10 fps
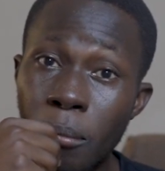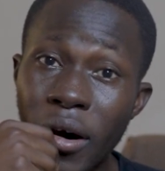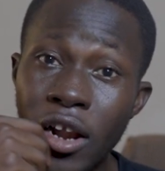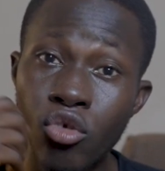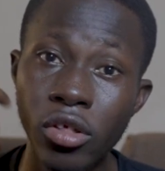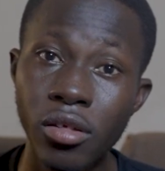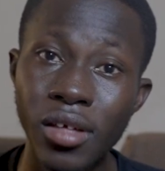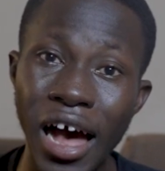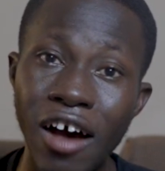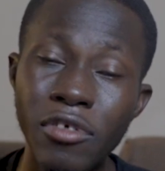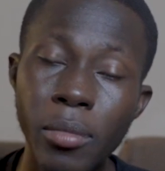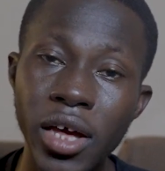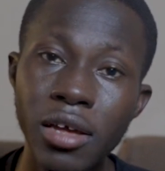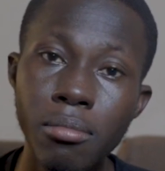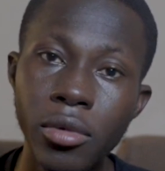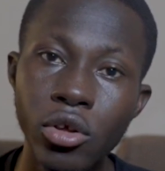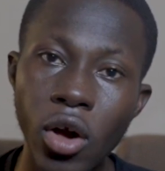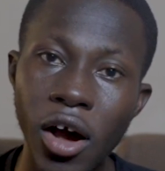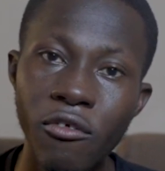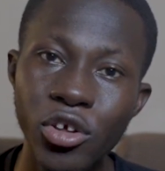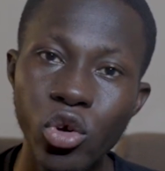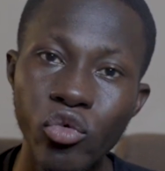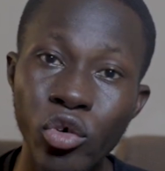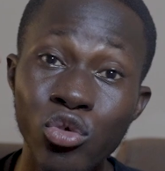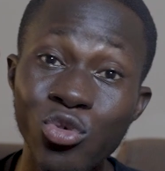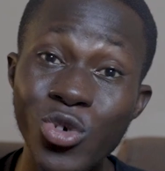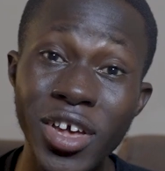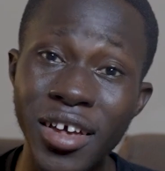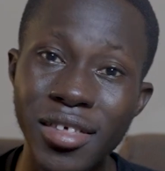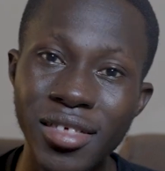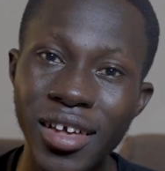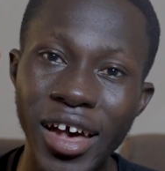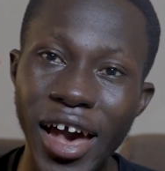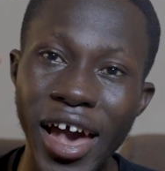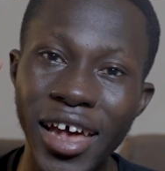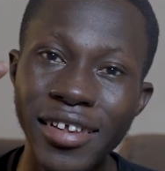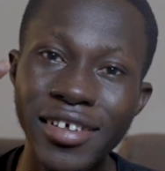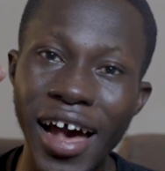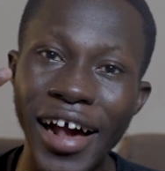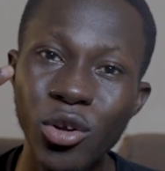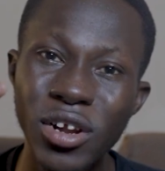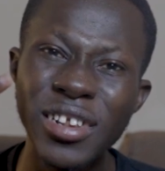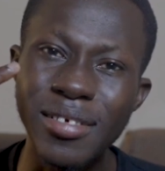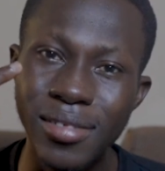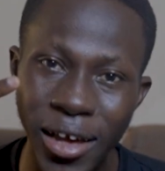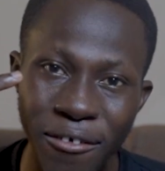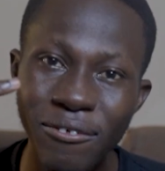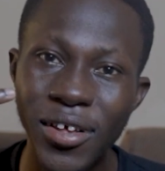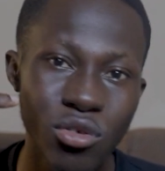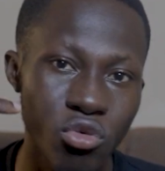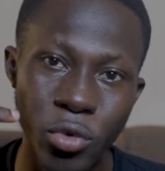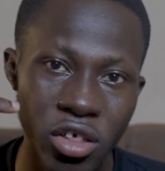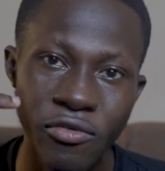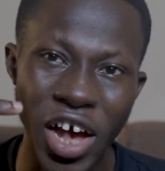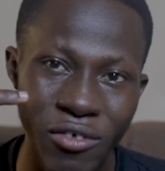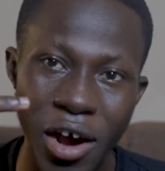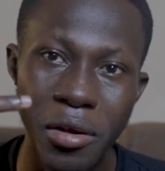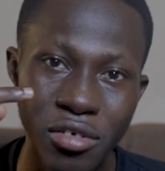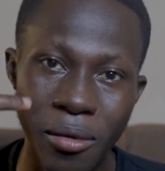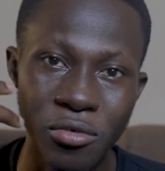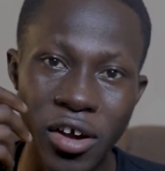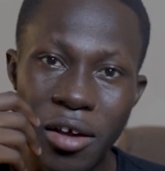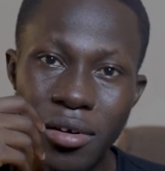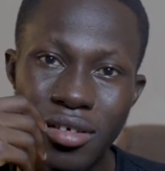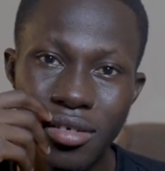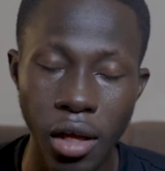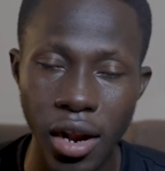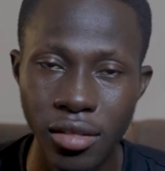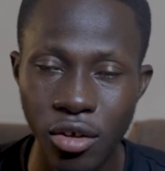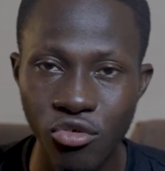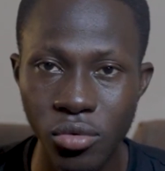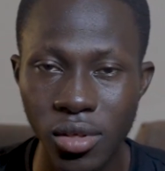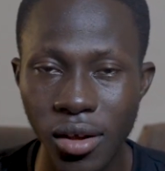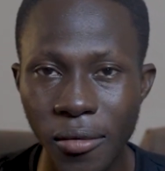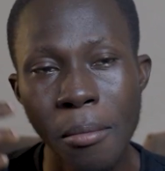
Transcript: But the truth is, I've been making mediocre videos for two years and I don't deserve to reach 500 subscribers. That is the truth.